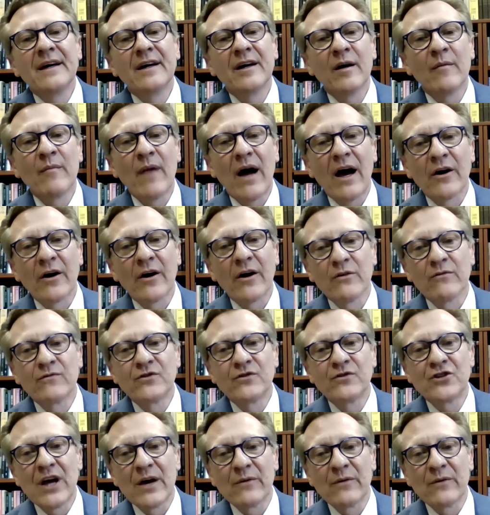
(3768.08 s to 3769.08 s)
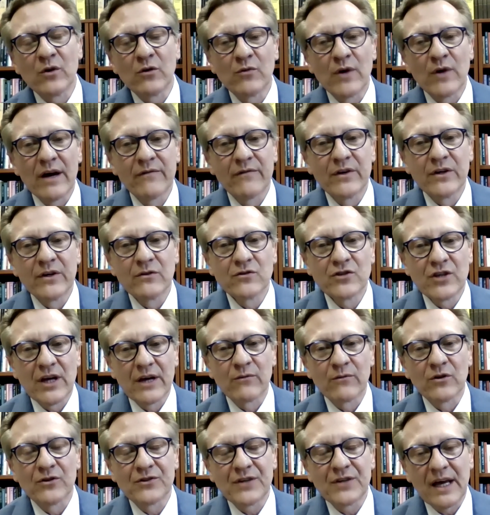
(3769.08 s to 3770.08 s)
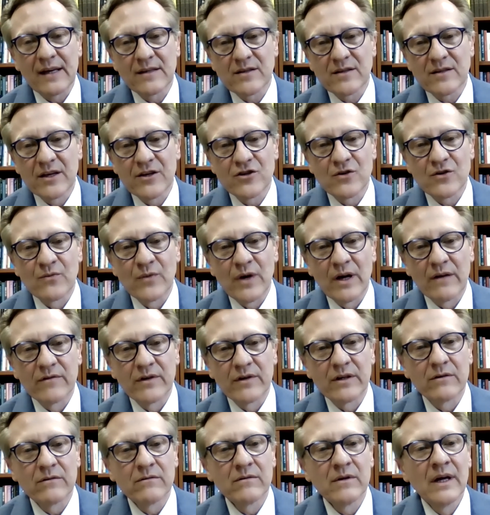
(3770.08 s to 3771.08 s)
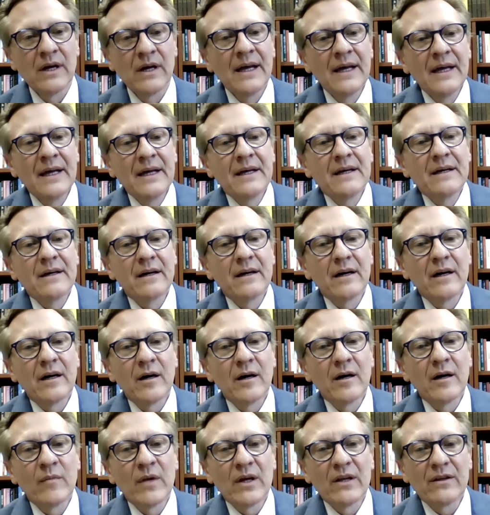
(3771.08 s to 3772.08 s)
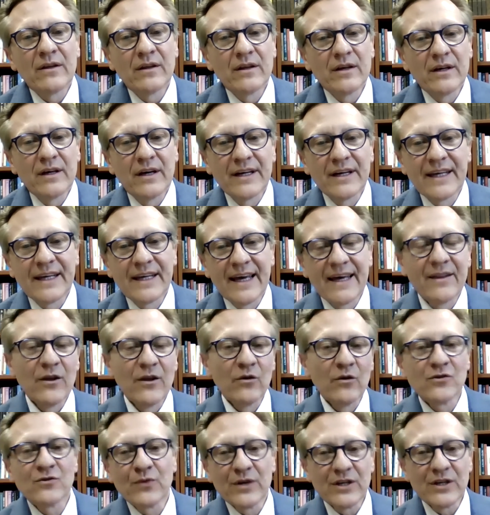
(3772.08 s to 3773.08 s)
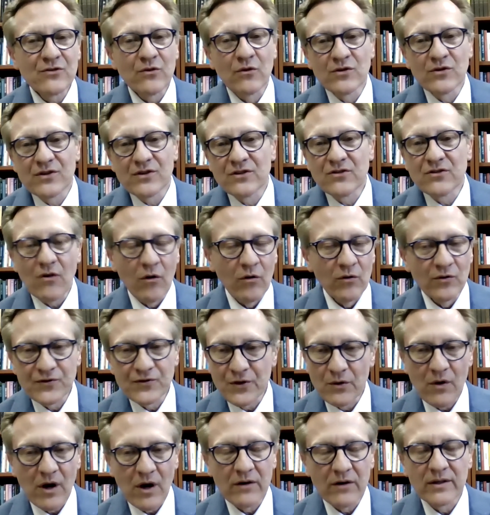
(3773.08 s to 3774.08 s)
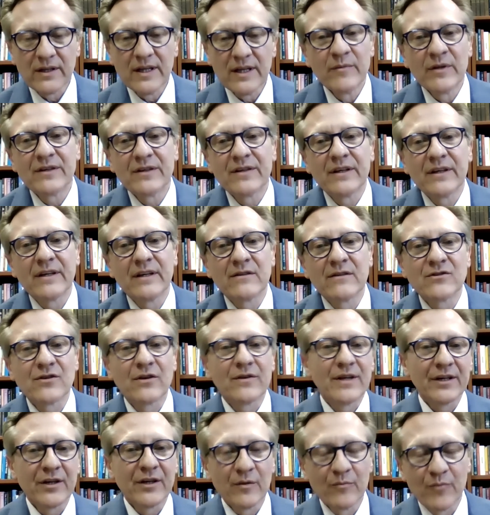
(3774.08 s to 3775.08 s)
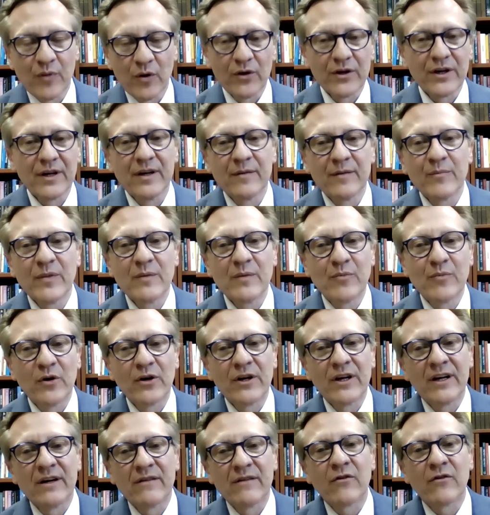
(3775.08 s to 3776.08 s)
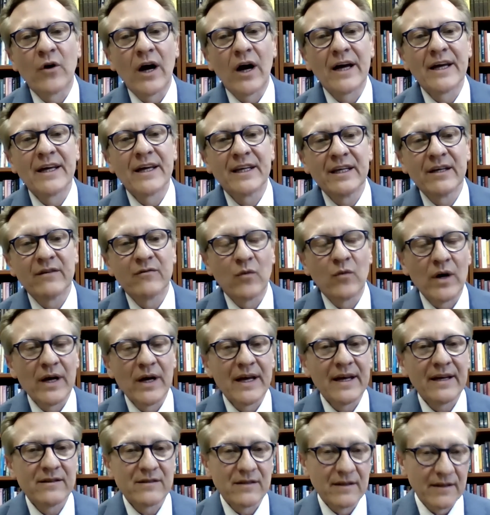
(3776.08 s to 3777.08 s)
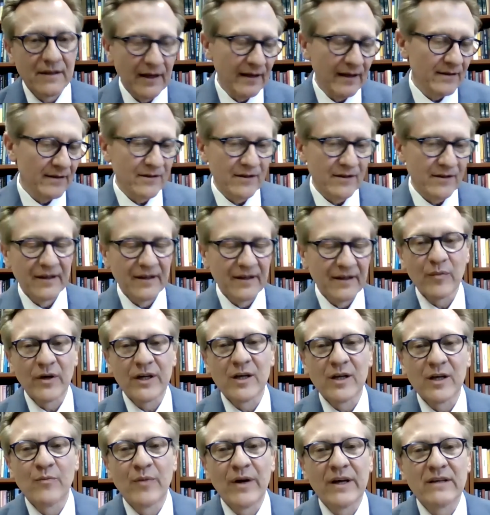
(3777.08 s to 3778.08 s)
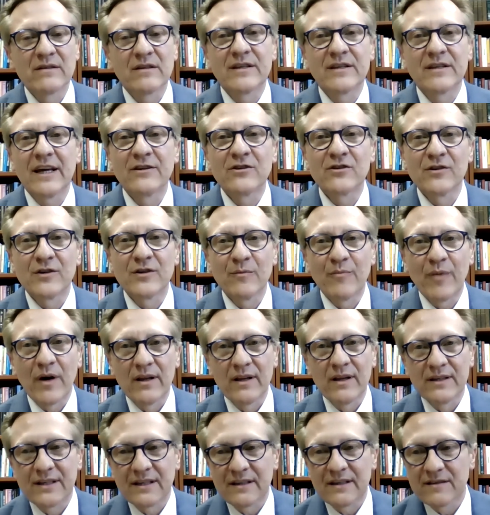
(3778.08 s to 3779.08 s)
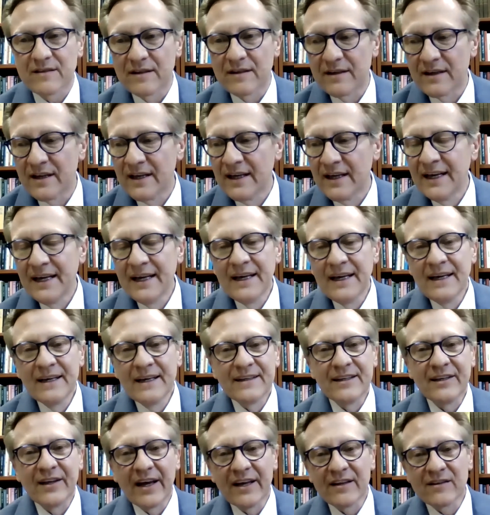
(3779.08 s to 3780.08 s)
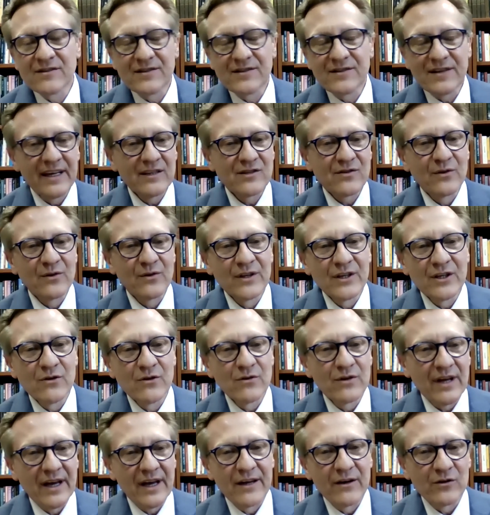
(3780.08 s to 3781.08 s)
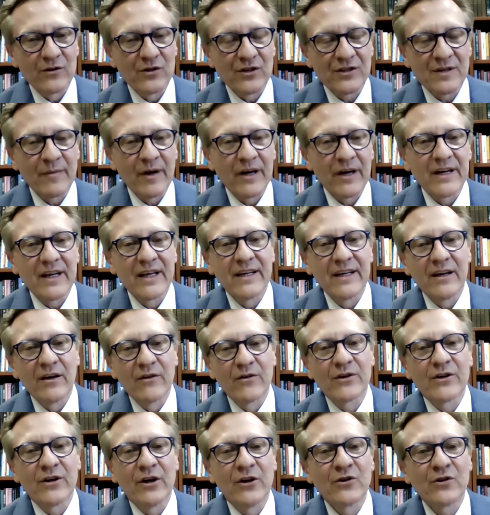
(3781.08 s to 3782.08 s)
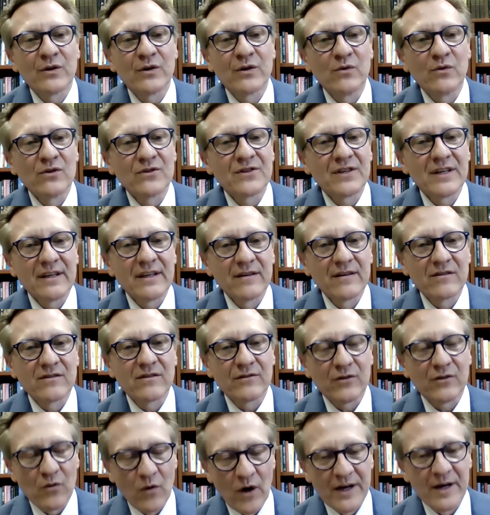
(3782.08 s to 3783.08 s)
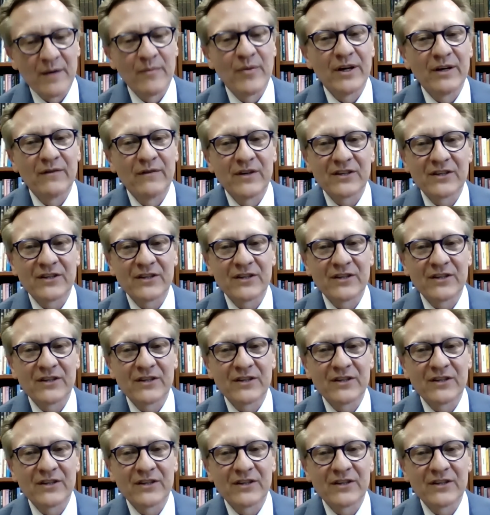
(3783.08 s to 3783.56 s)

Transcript: um, out of general revenue, general taxation revenue, um, again, those resources also are limited, and so they could put in, be put in a variety of ways. And as anybody who pays attention to politics in the United States or in the UK or just about any other country will see there's a, quite a bit of